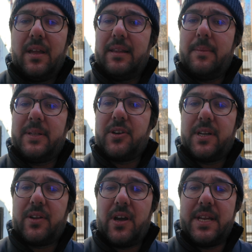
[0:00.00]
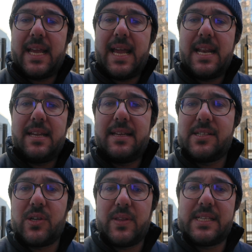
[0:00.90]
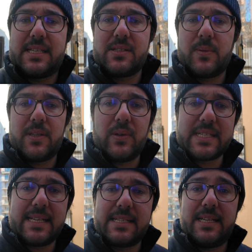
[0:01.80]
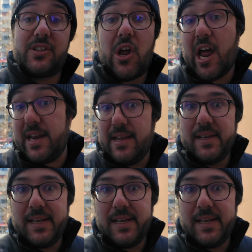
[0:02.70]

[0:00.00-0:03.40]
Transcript: Let me turn it on again. So this is with noise cancellation on.